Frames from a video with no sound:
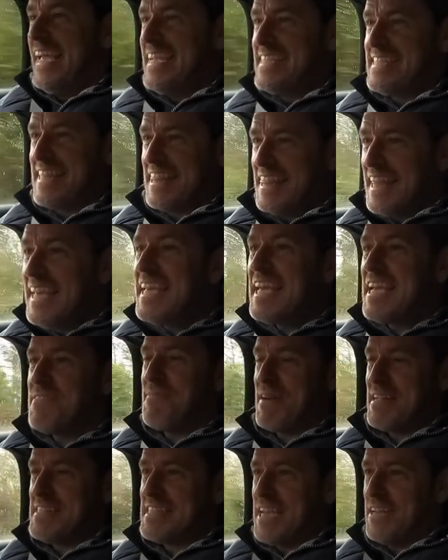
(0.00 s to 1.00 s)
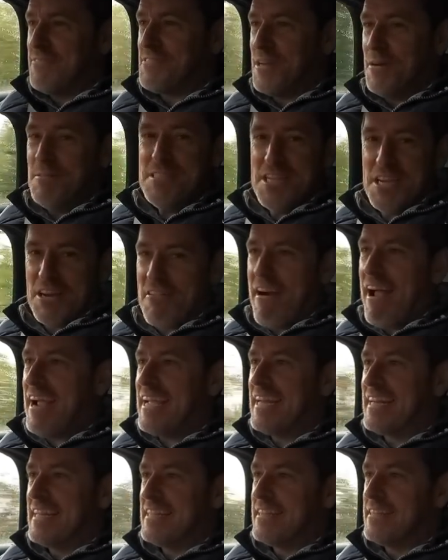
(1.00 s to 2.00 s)
is the thinking man's F-Type. It's a
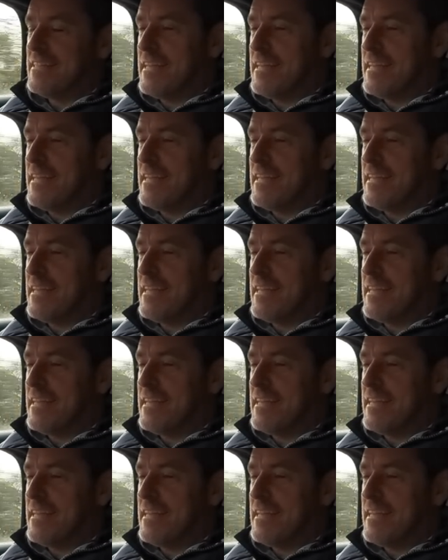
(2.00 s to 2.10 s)
cracking little